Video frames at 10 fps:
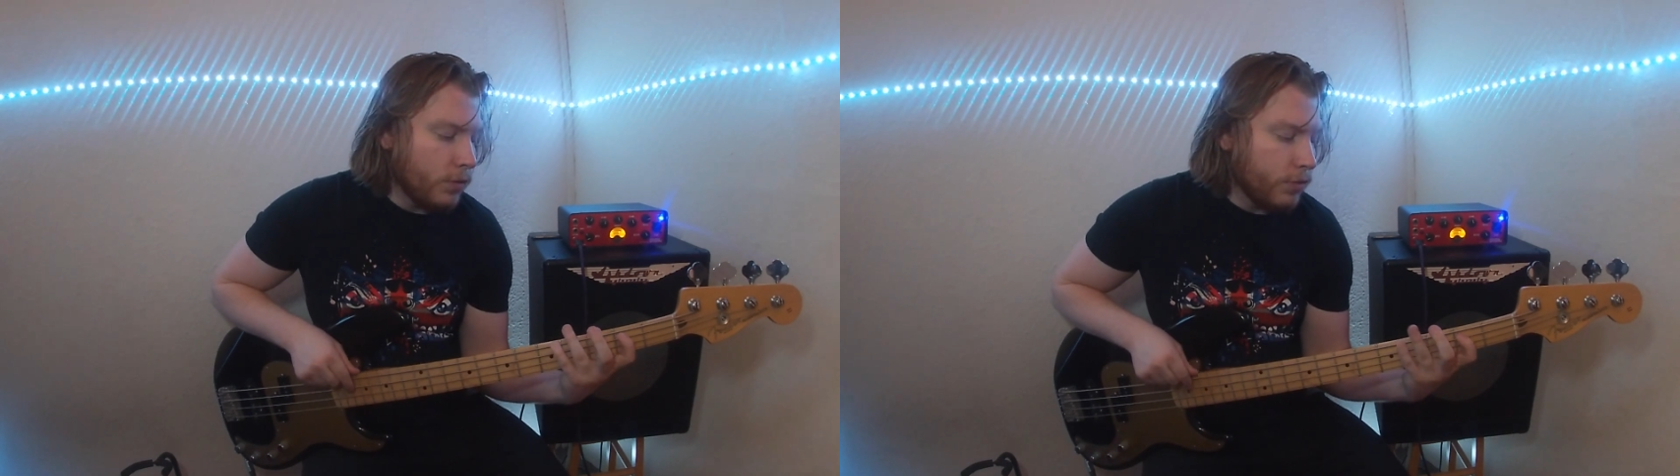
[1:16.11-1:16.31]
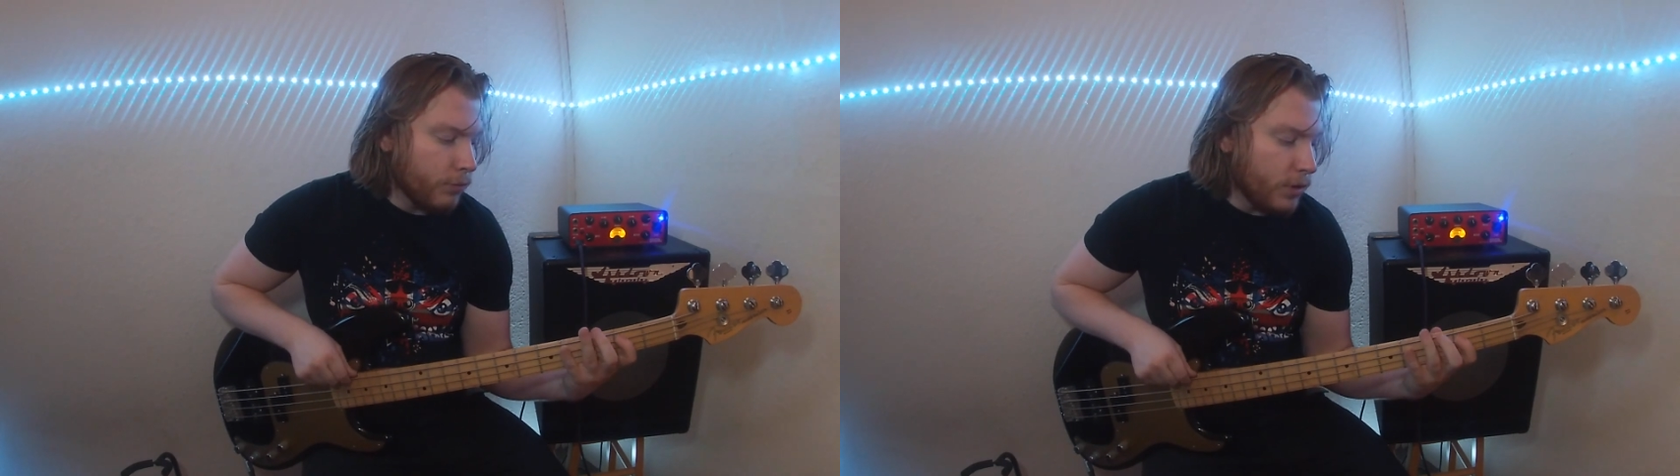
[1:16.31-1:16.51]

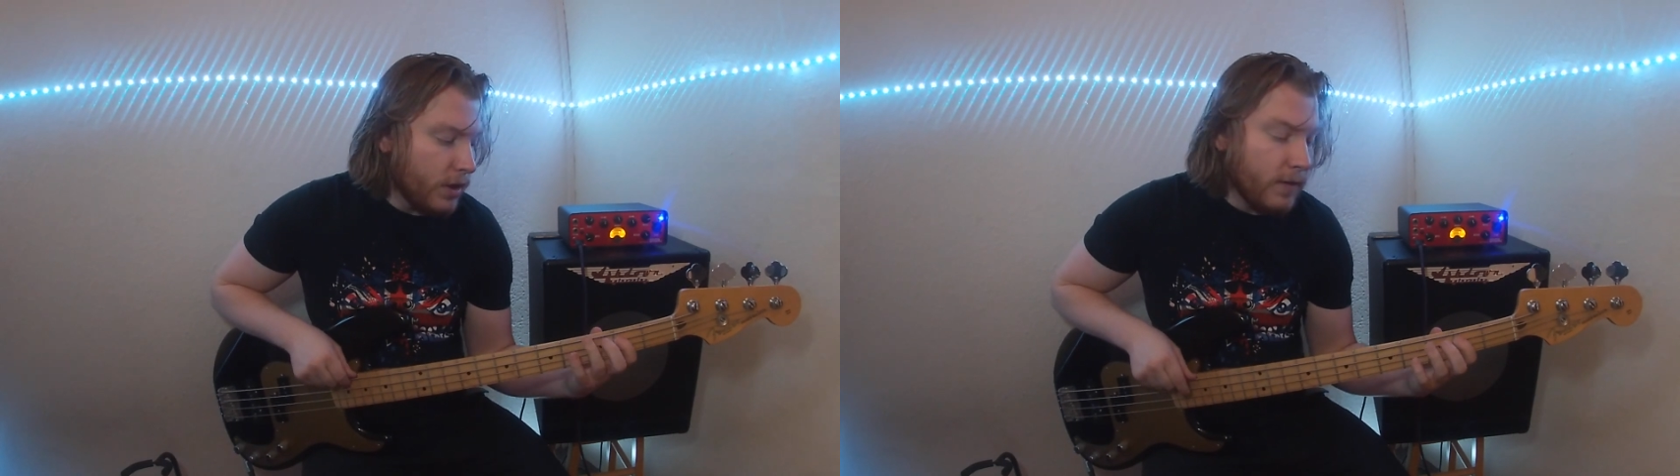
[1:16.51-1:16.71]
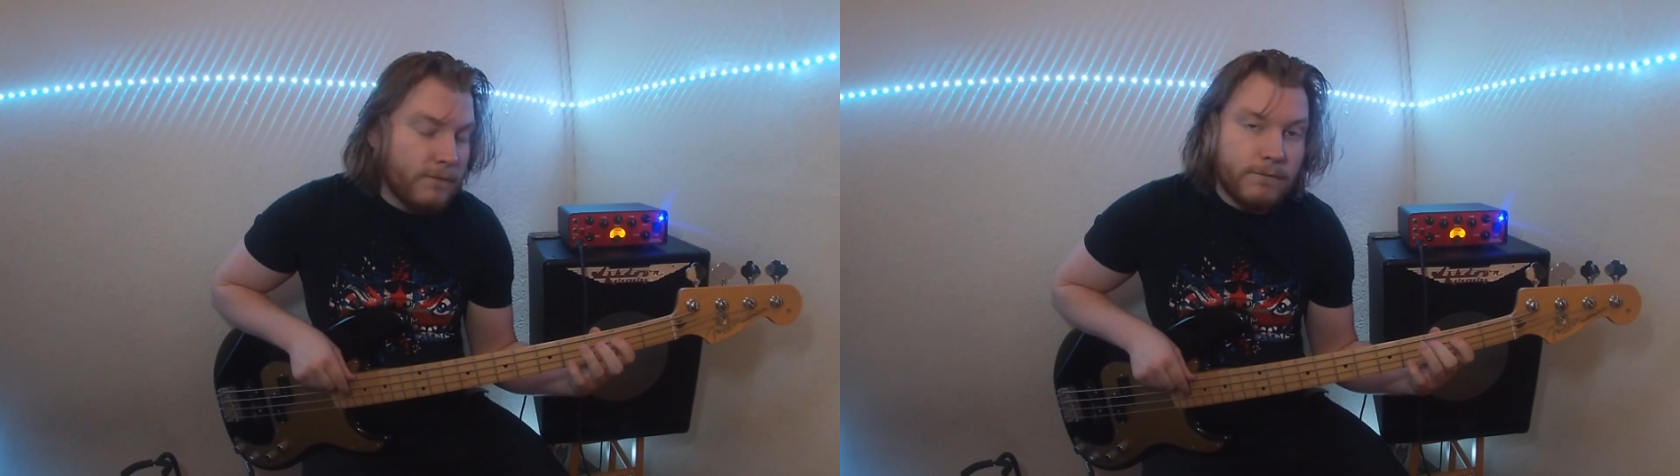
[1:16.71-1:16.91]

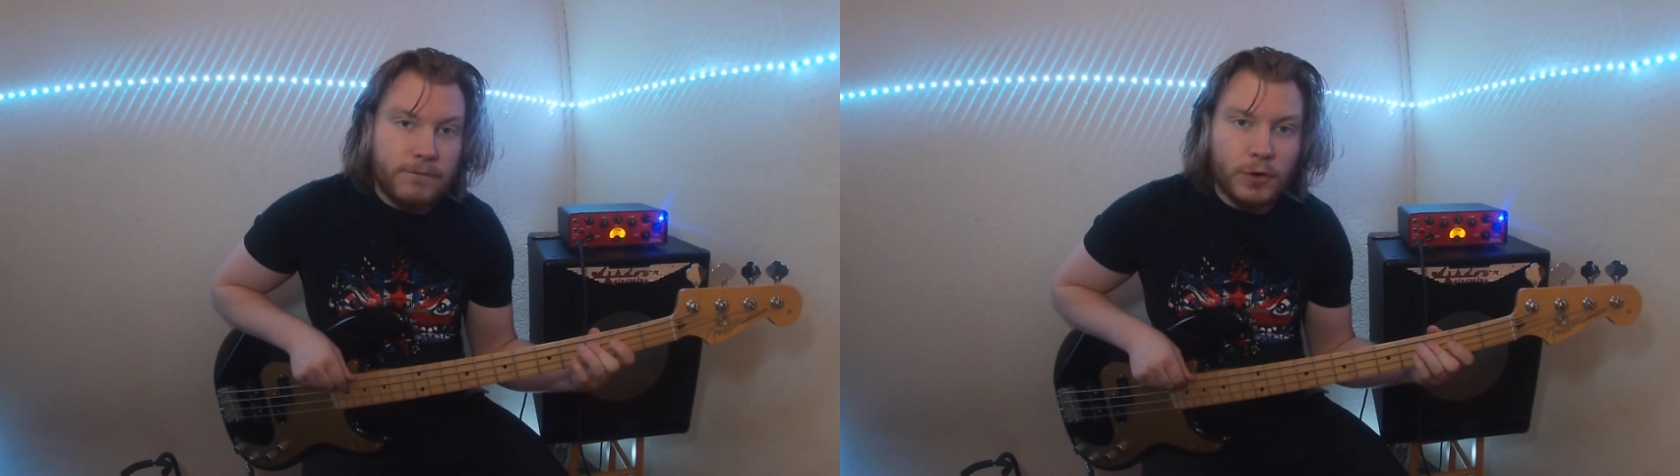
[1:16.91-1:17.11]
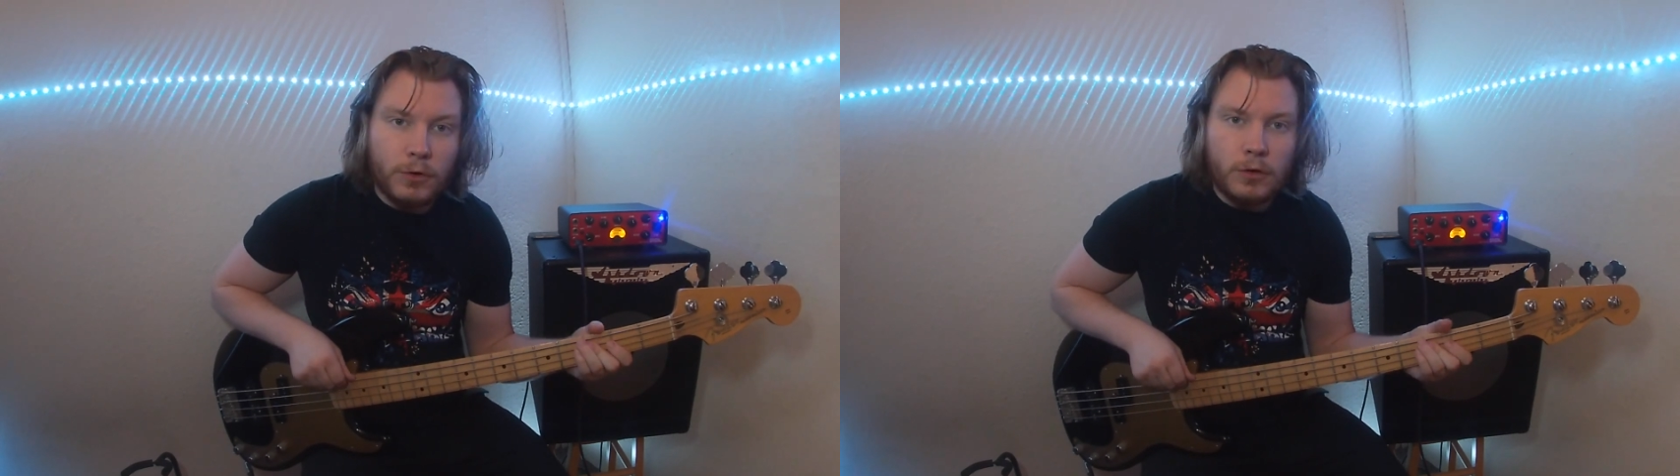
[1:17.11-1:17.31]
3,
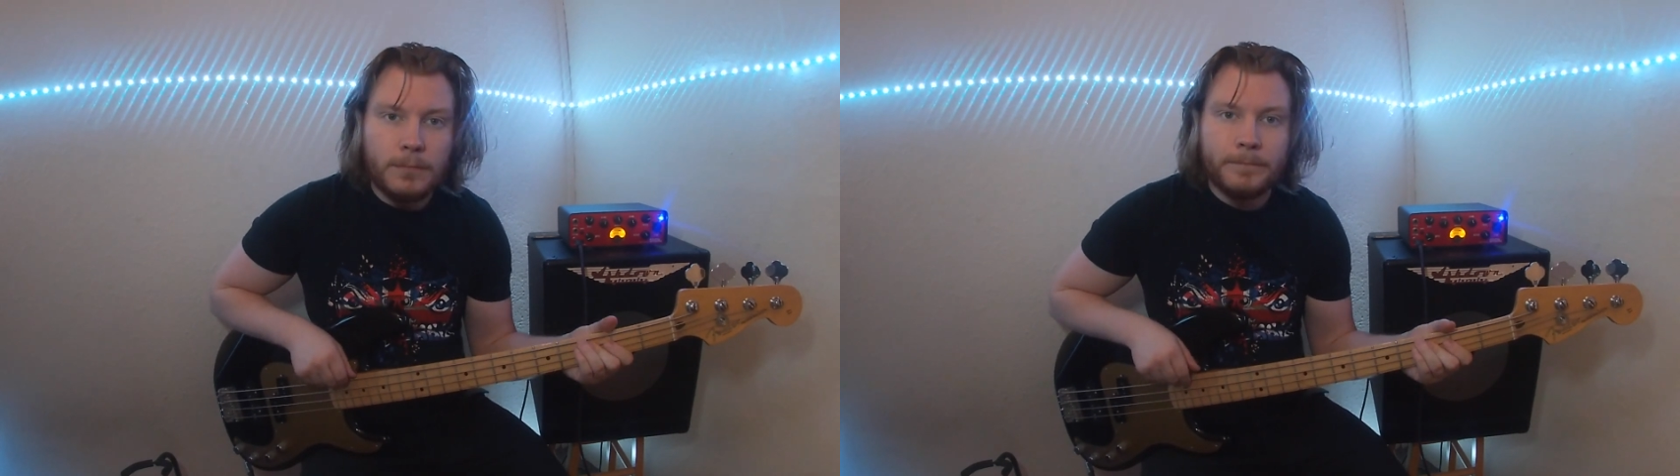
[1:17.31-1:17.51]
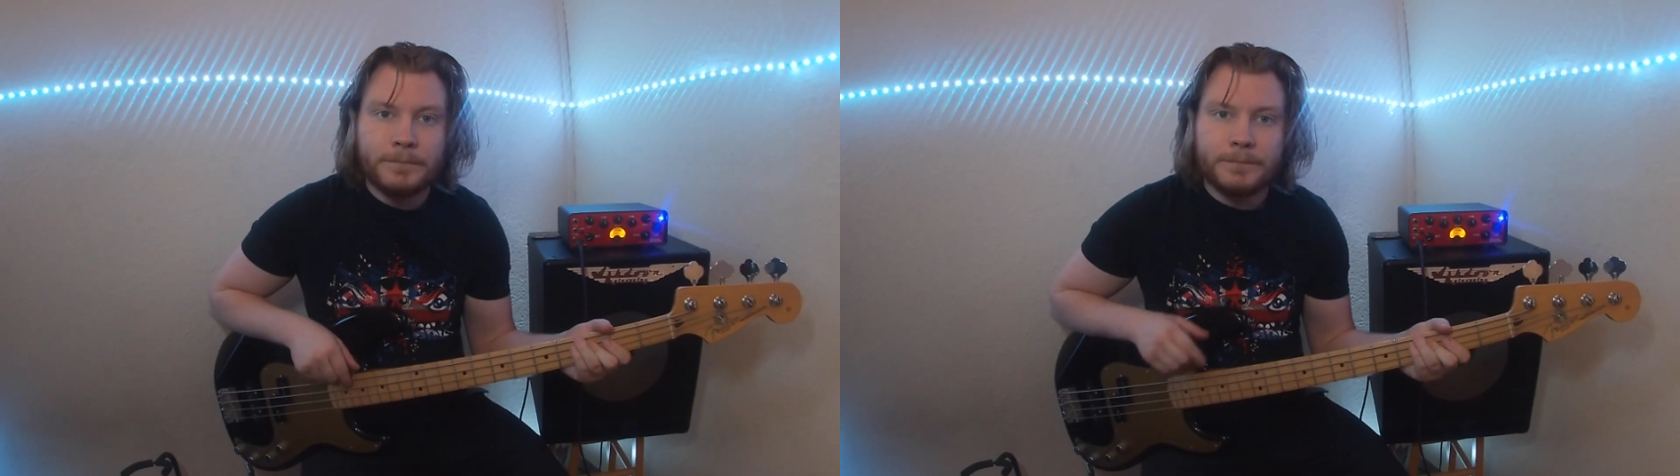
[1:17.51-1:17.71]
4.